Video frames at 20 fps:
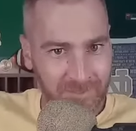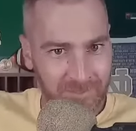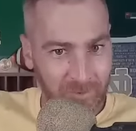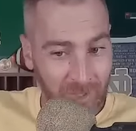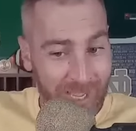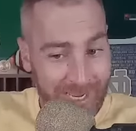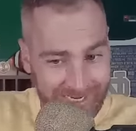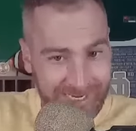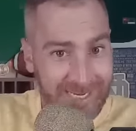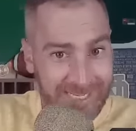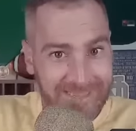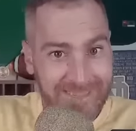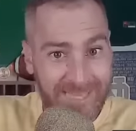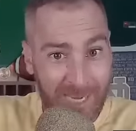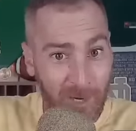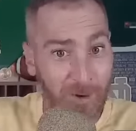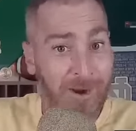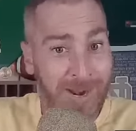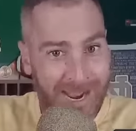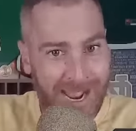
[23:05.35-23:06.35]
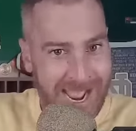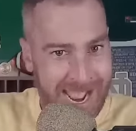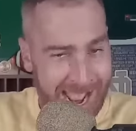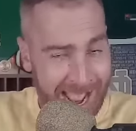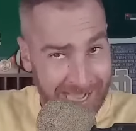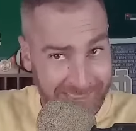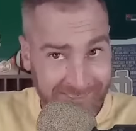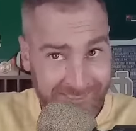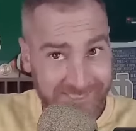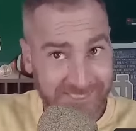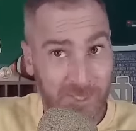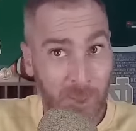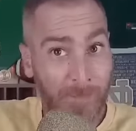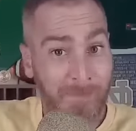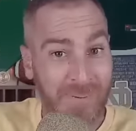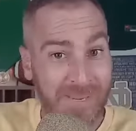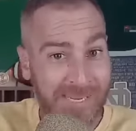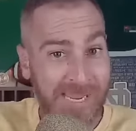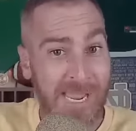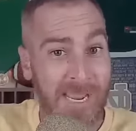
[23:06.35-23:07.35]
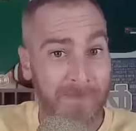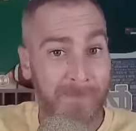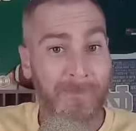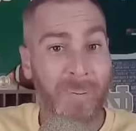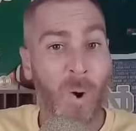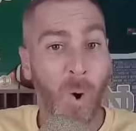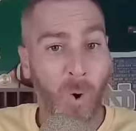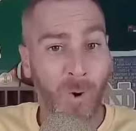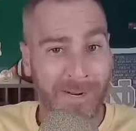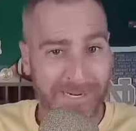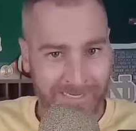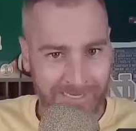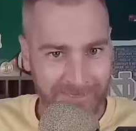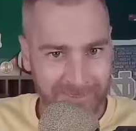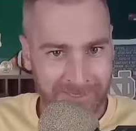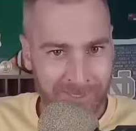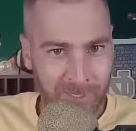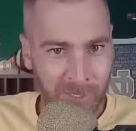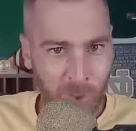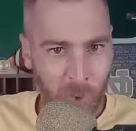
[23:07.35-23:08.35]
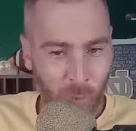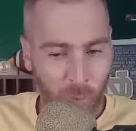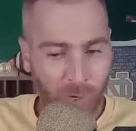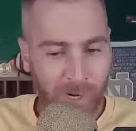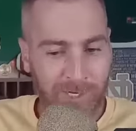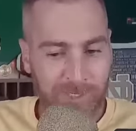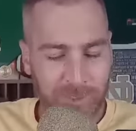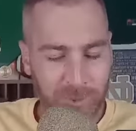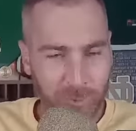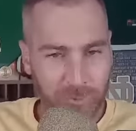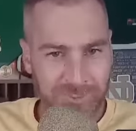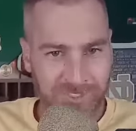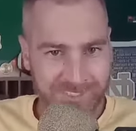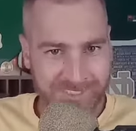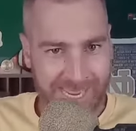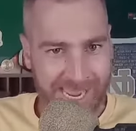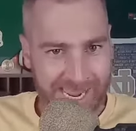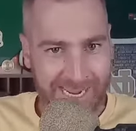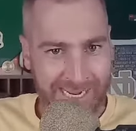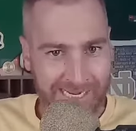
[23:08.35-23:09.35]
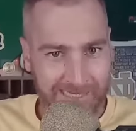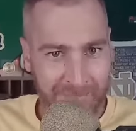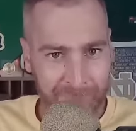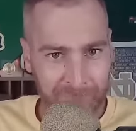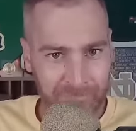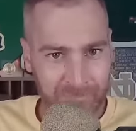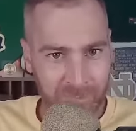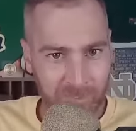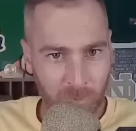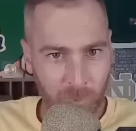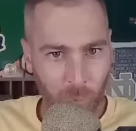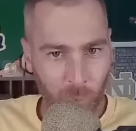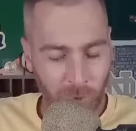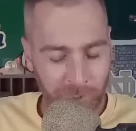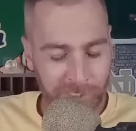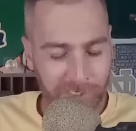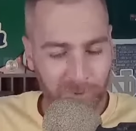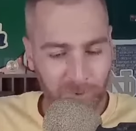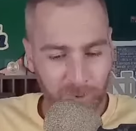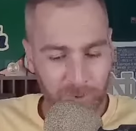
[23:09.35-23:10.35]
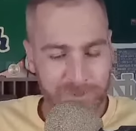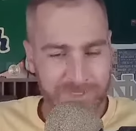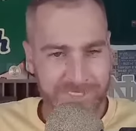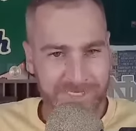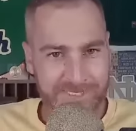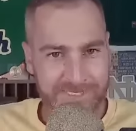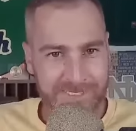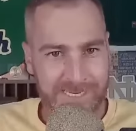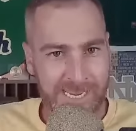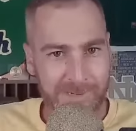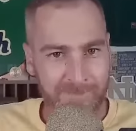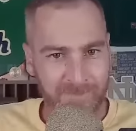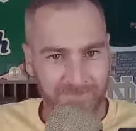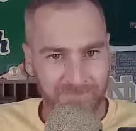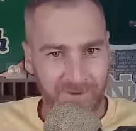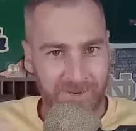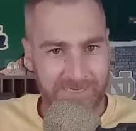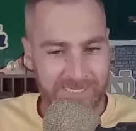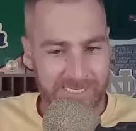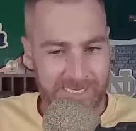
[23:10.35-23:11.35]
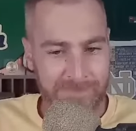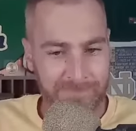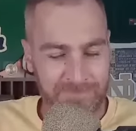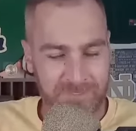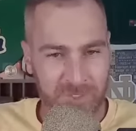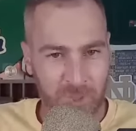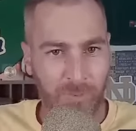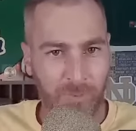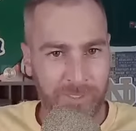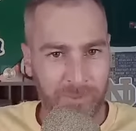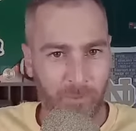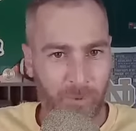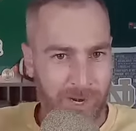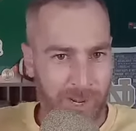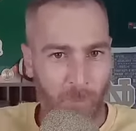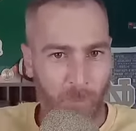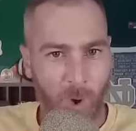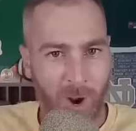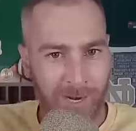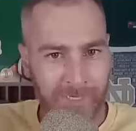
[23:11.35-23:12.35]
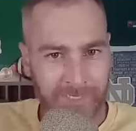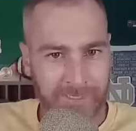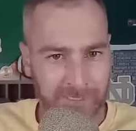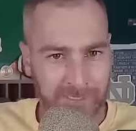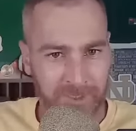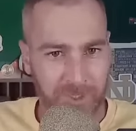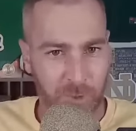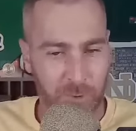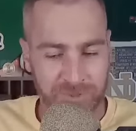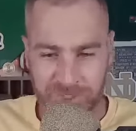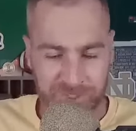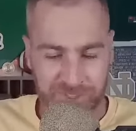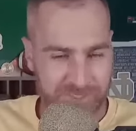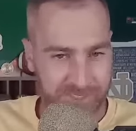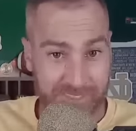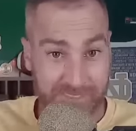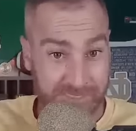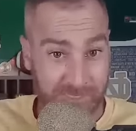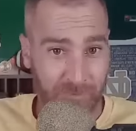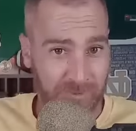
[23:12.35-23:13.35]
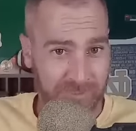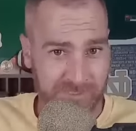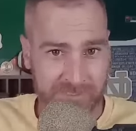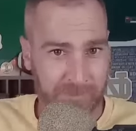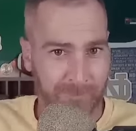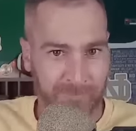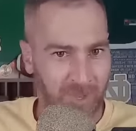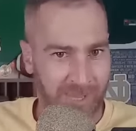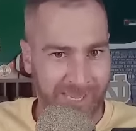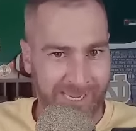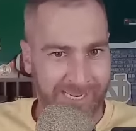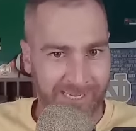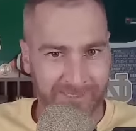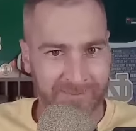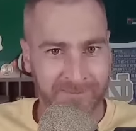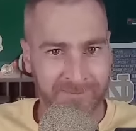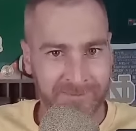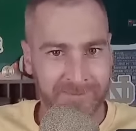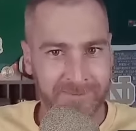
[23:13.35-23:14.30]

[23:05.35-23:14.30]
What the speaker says: Like, there has to be a point where you say, we're going to lose this game if I keep doing what I wanted to do just because it was the plan.